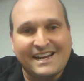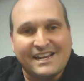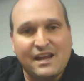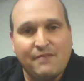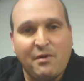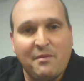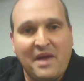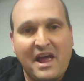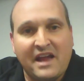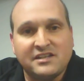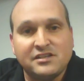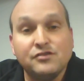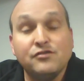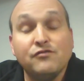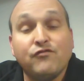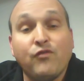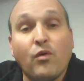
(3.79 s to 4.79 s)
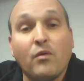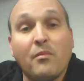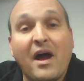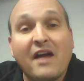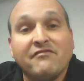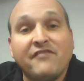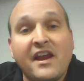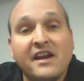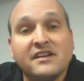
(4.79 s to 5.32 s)
coming back to you for my
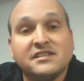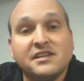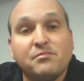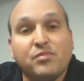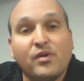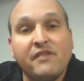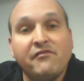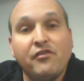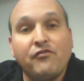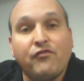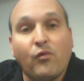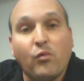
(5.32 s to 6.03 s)
fantasy preview for